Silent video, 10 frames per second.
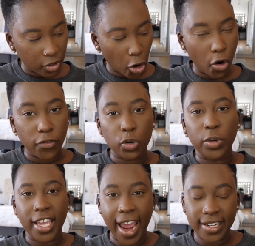
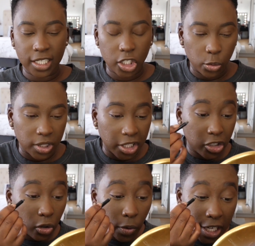overreacted to a
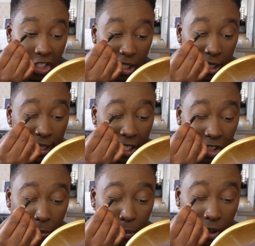situation that
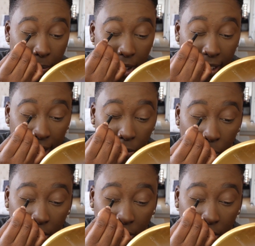just put me in, like, a